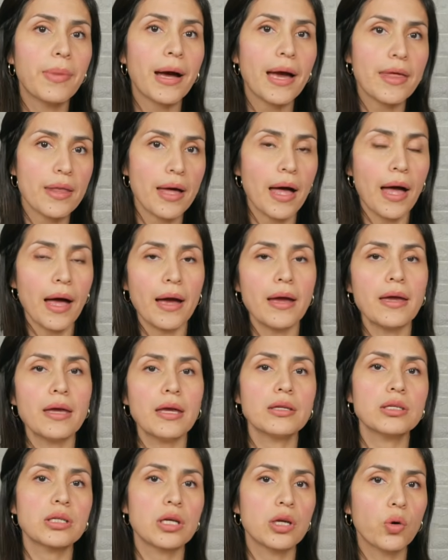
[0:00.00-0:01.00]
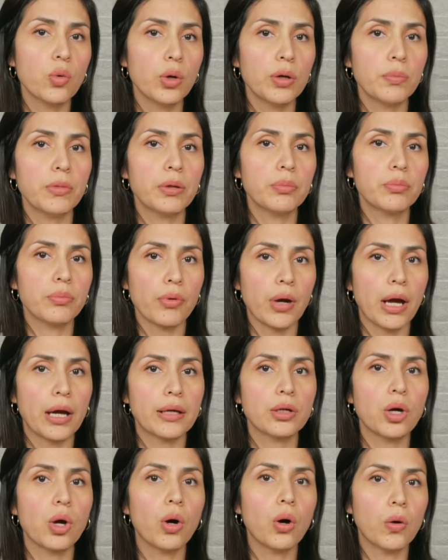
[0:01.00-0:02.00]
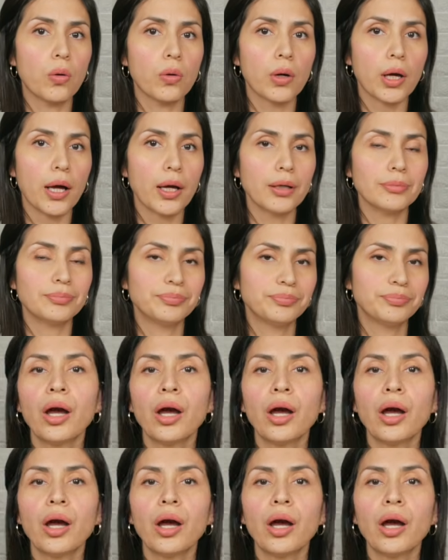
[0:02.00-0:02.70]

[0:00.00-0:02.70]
by the high-end equipment brand ULKA.